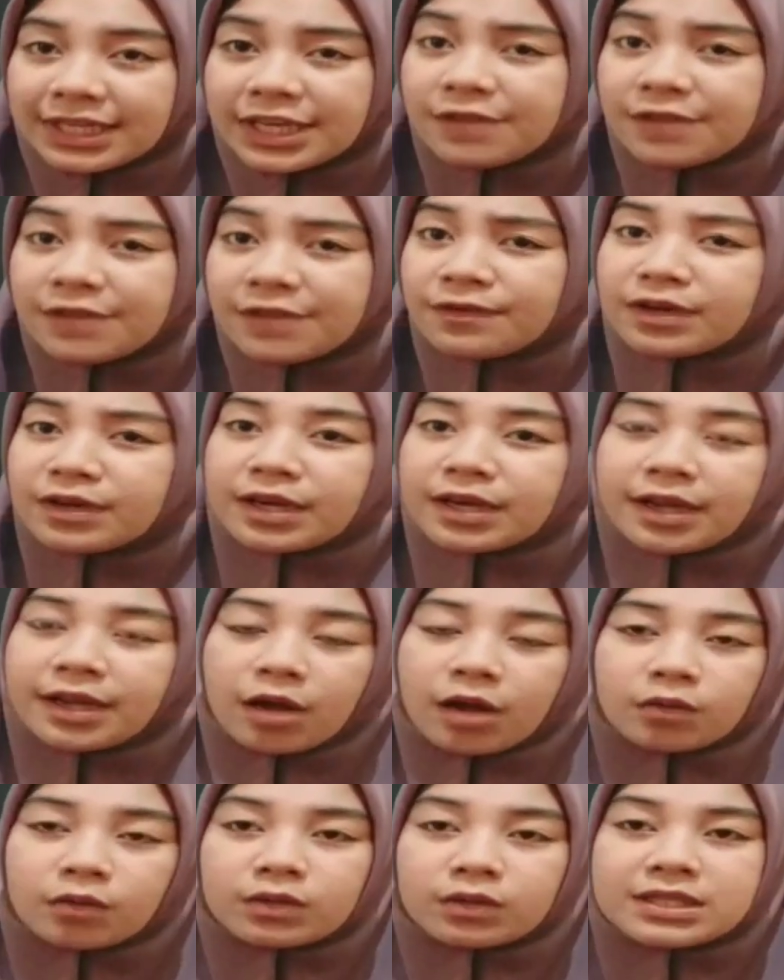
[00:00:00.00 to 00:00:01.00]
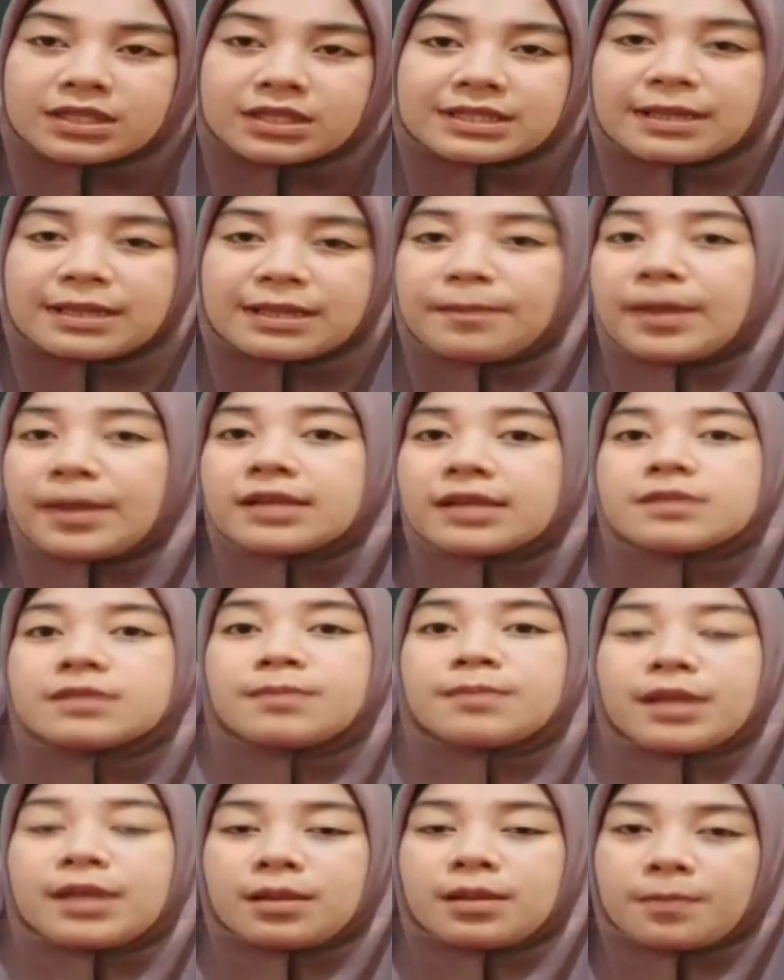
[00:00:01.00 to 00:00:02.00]
even recognize them as
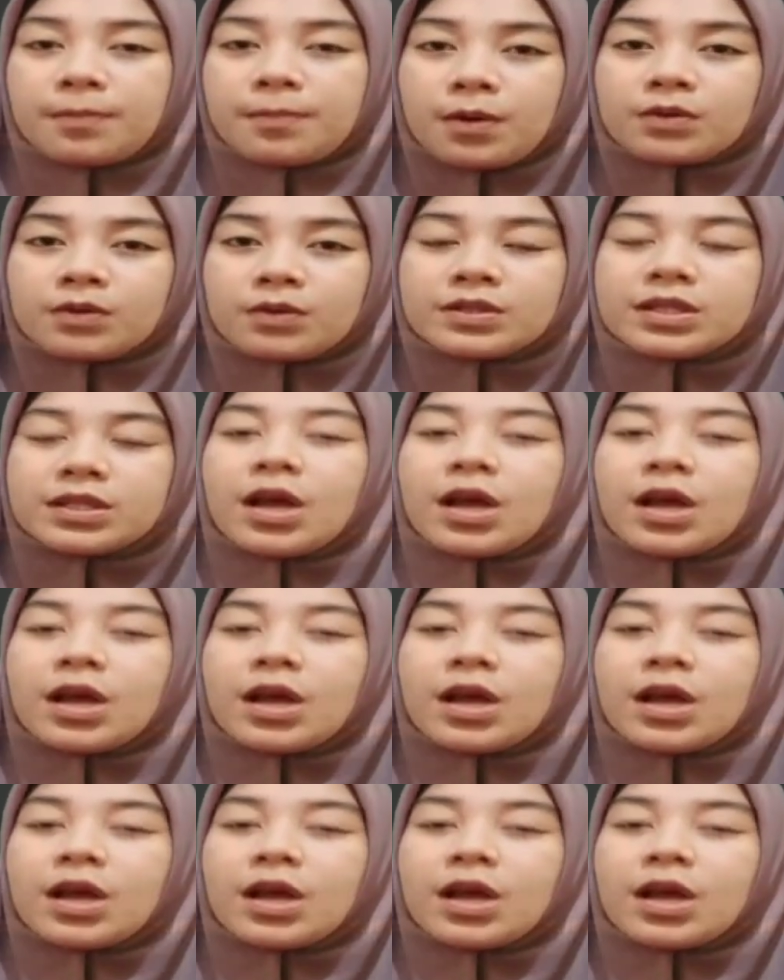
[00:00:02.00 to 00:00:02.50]
metaphors.